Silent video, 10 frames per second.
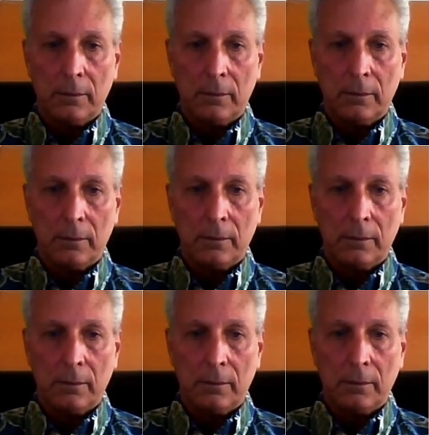
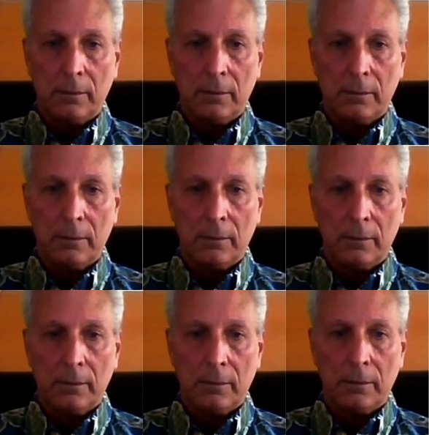
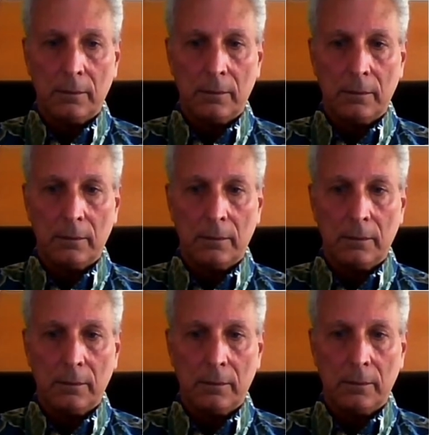
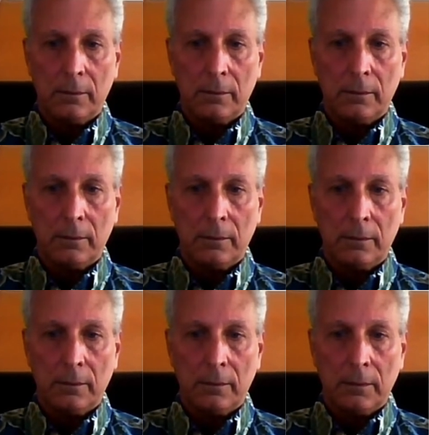
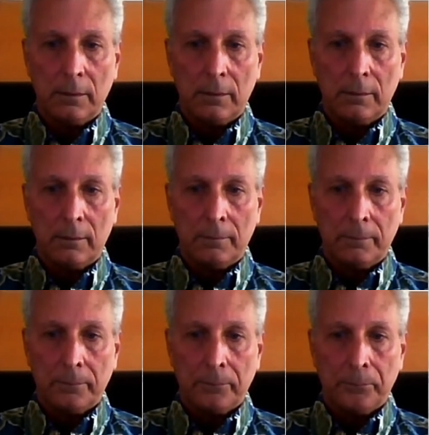
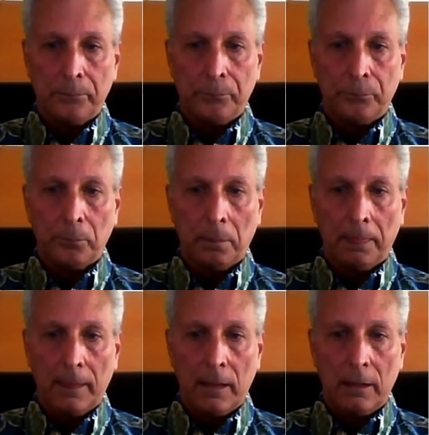
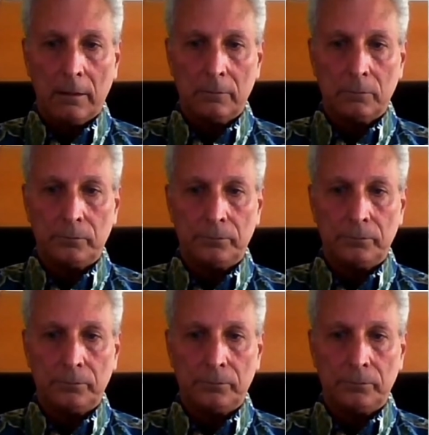(silent)